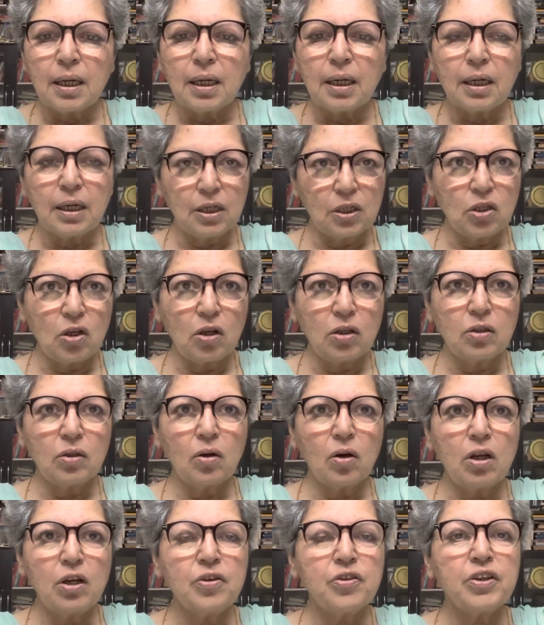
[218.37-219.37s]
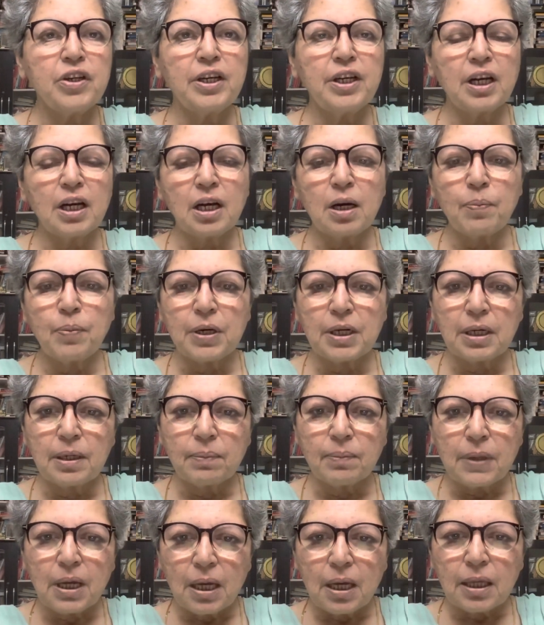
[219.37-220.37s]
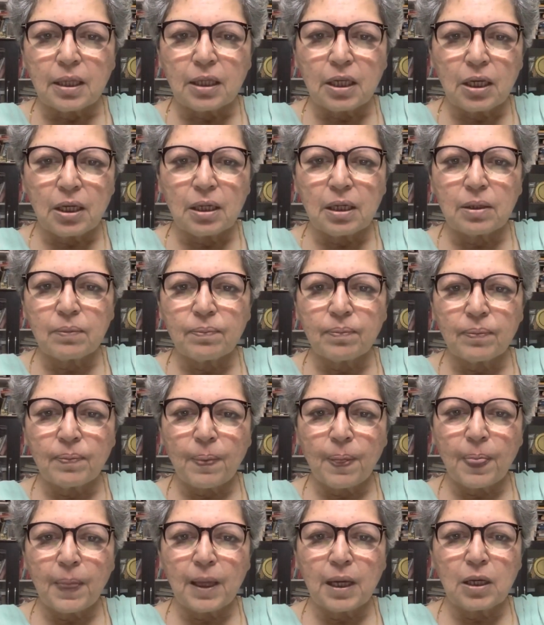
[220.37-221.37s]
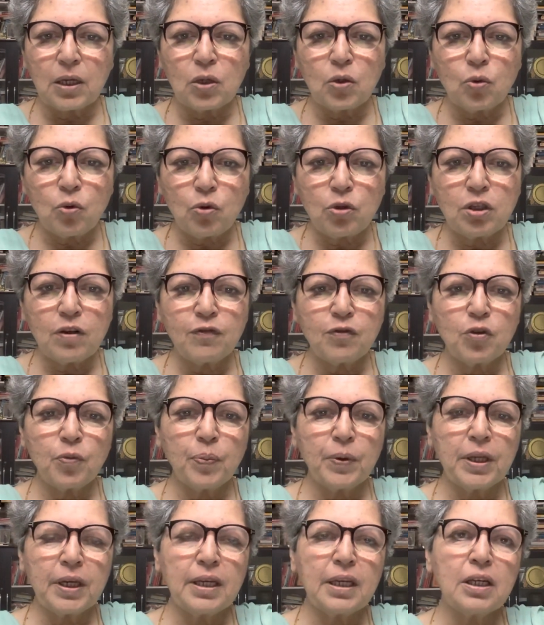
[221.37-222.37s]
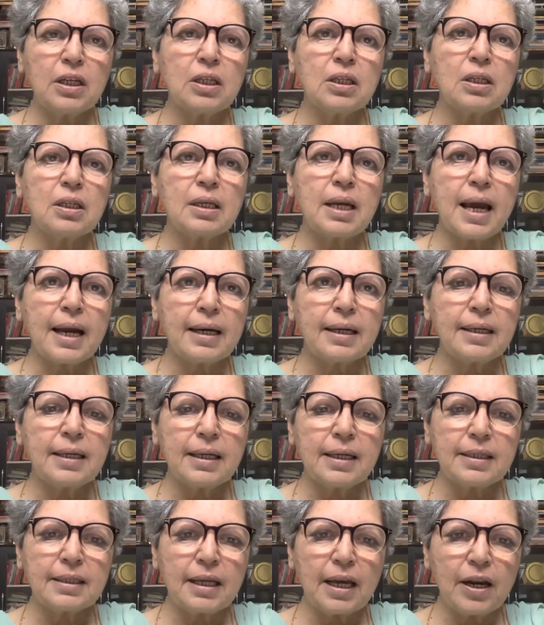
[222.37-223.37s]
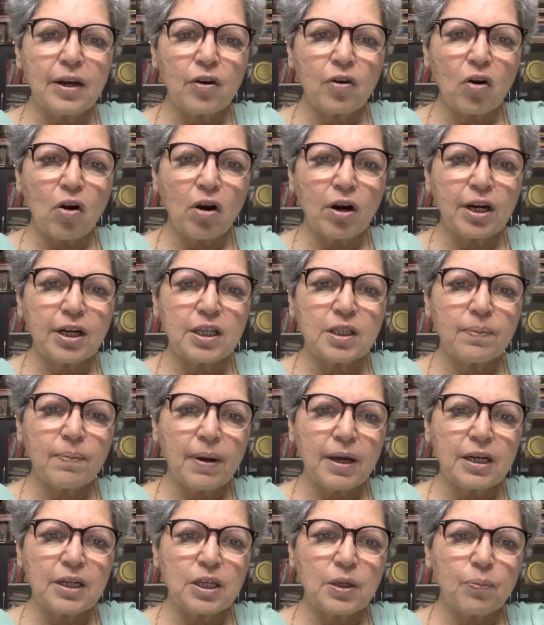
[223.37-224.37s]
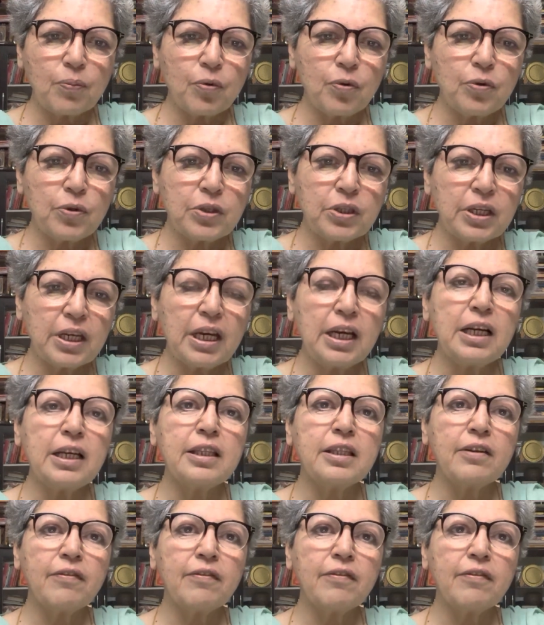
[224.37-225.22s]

It's also called Srirangapatnam. The use of superior tactics and rockets by Tipu sealed the